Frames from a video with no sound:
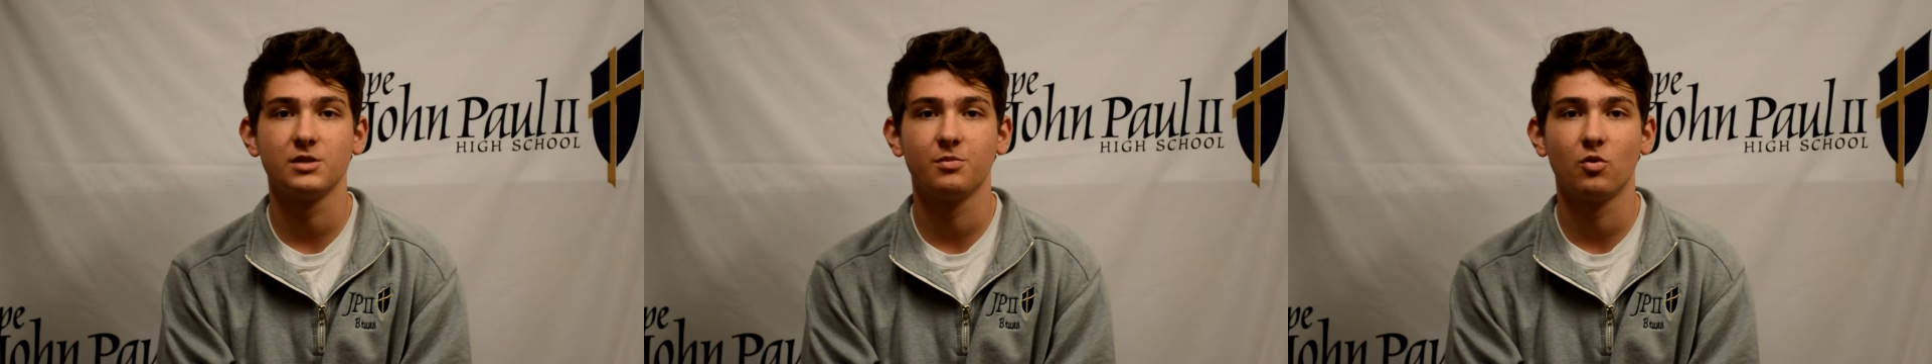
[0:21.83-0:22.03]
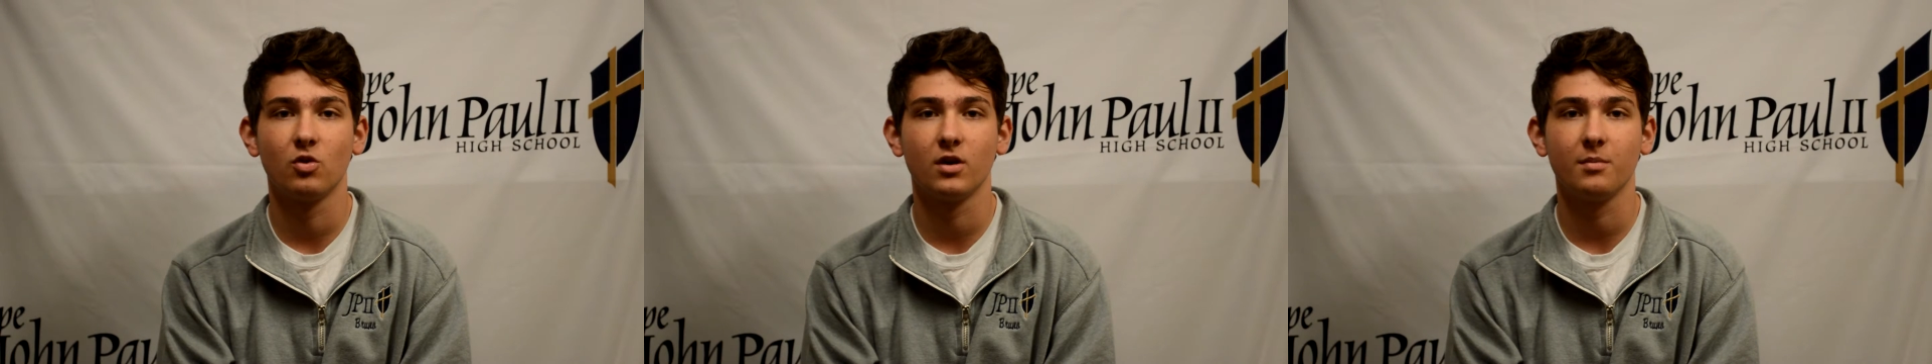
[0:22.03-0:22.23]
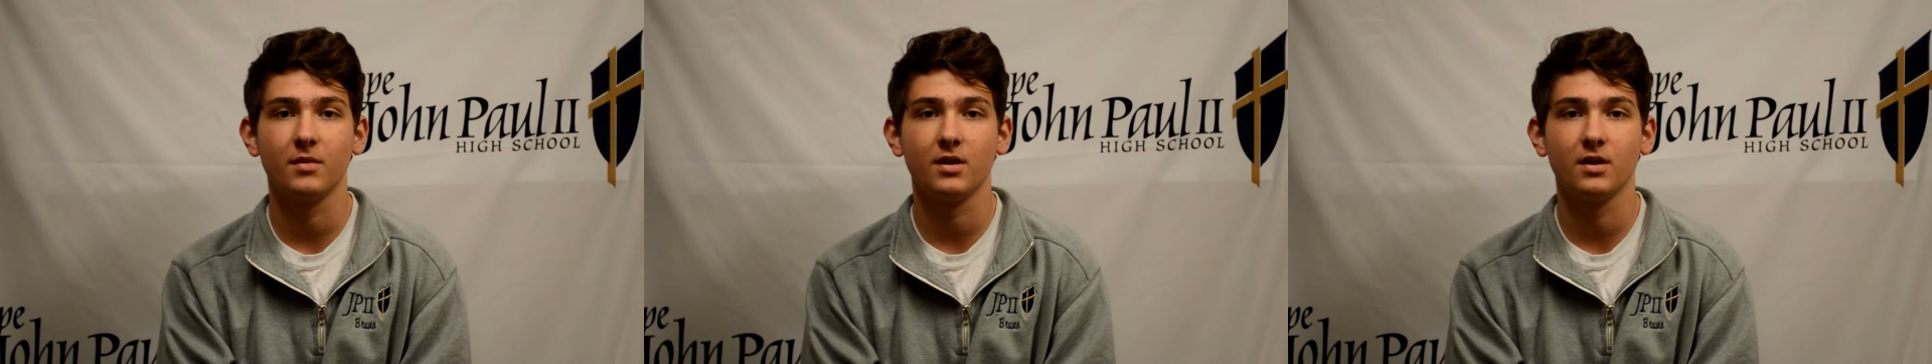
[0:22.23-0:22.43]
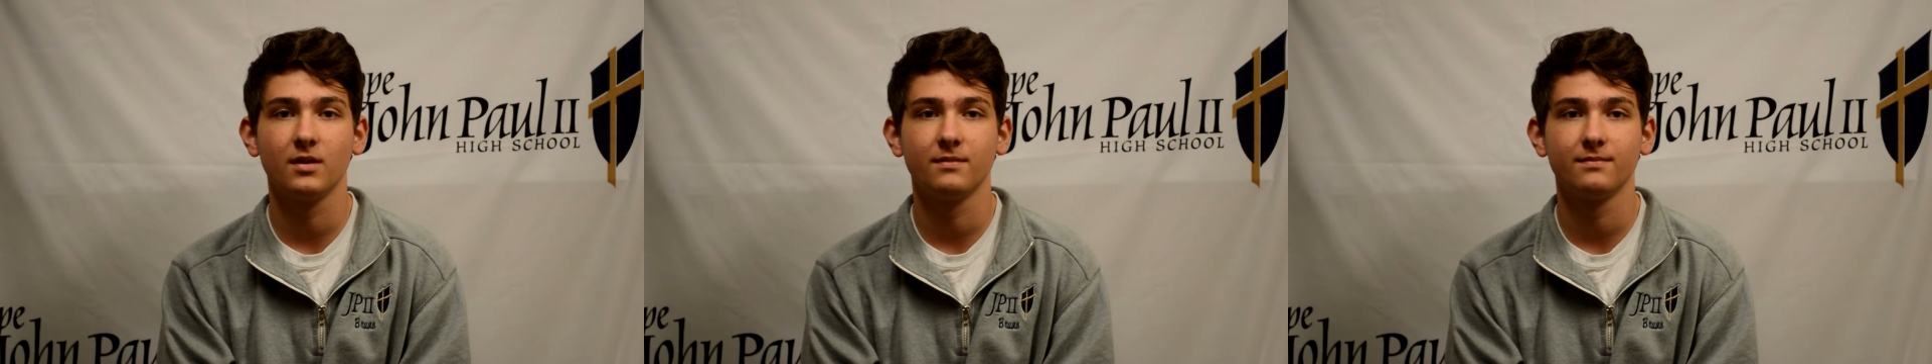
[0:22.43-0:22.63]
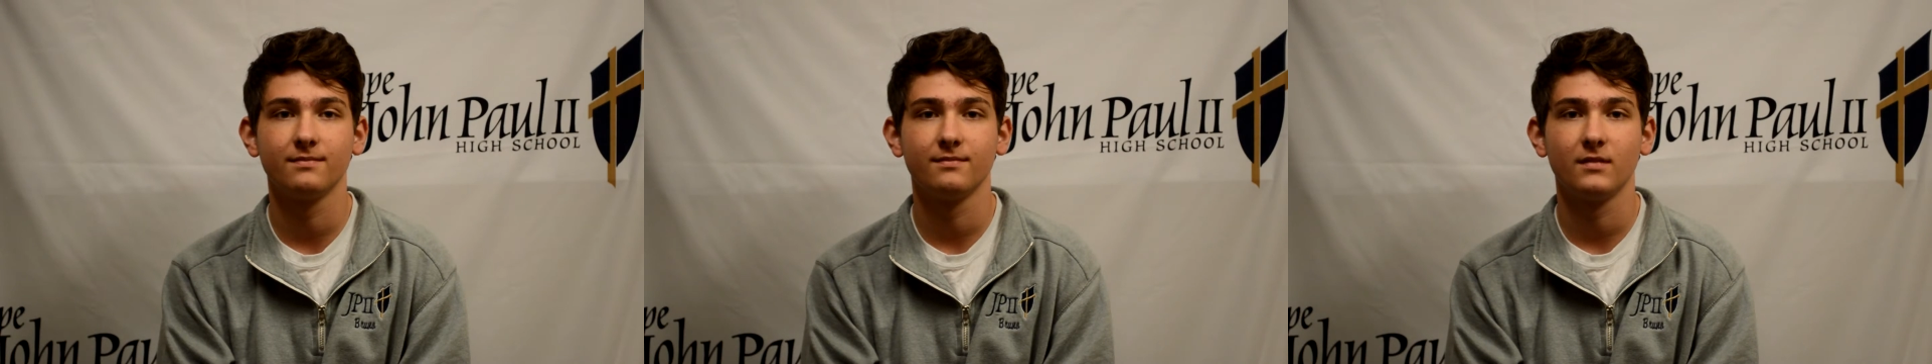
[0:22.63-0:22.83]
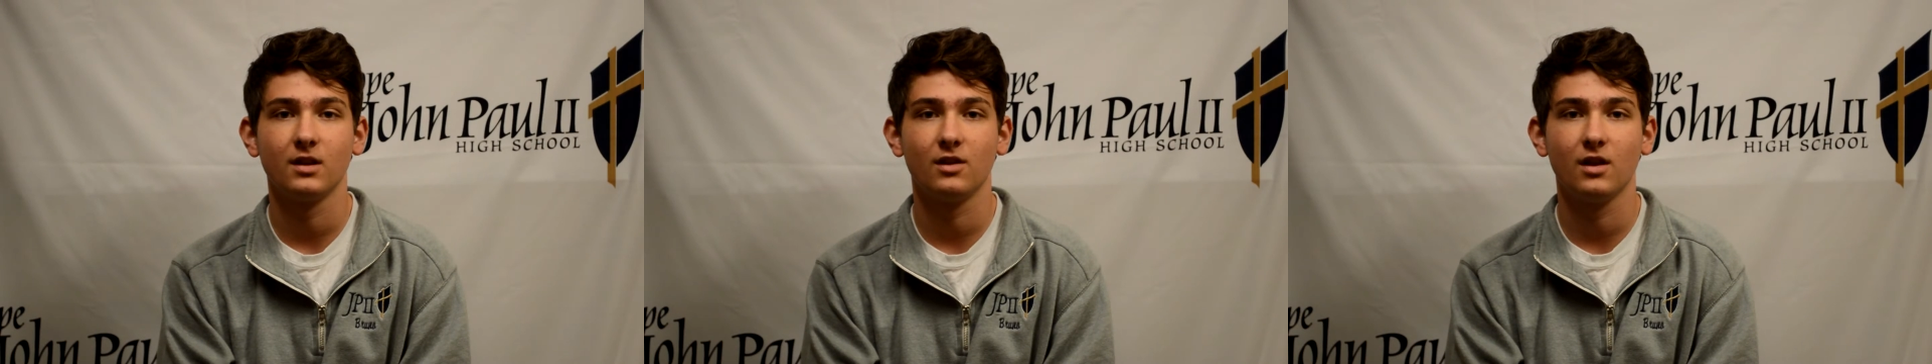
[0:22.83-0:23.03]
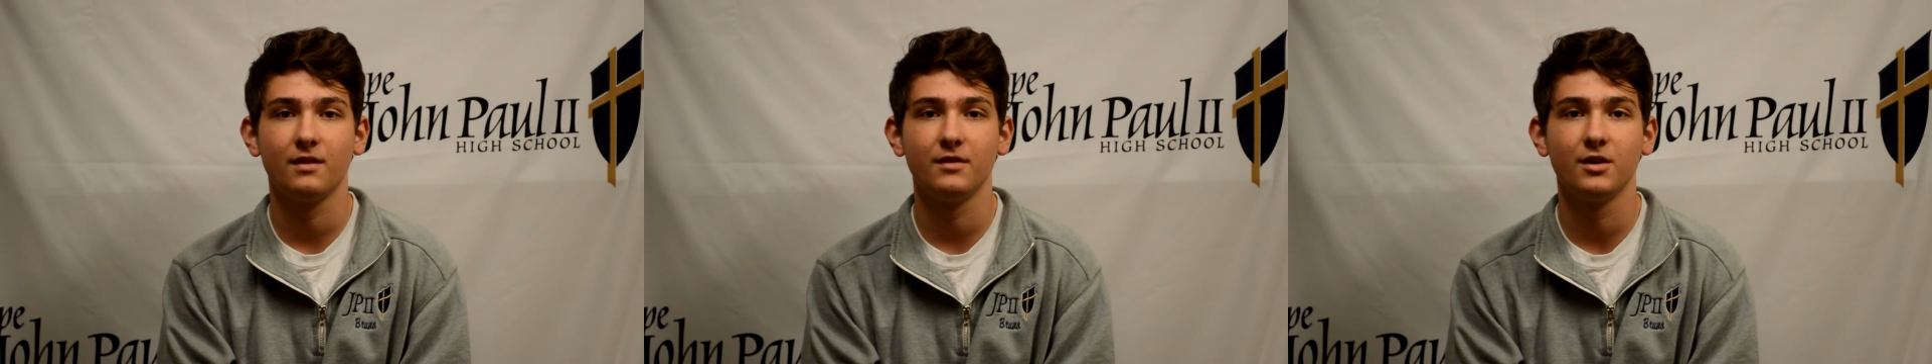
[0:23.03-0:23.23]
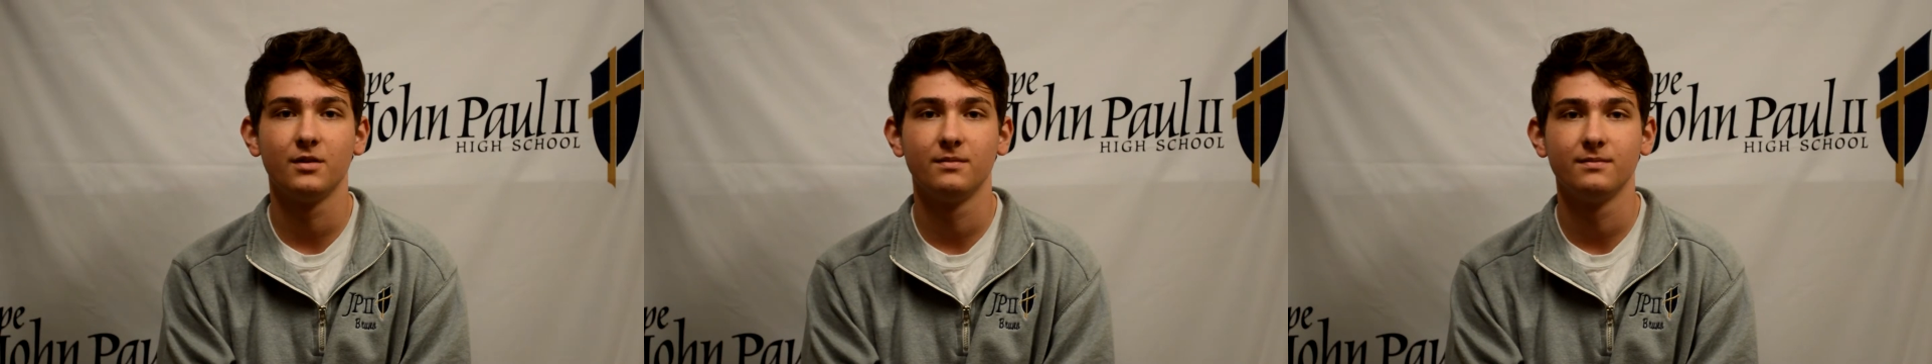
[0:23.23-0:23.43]
supporting me.
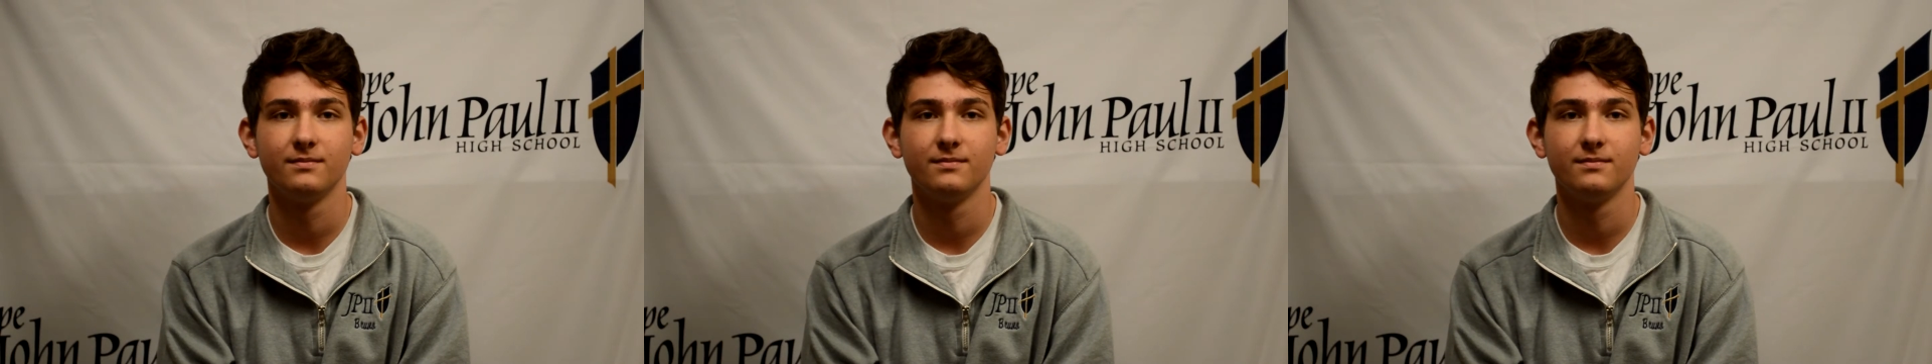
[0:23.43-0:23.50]
Love you.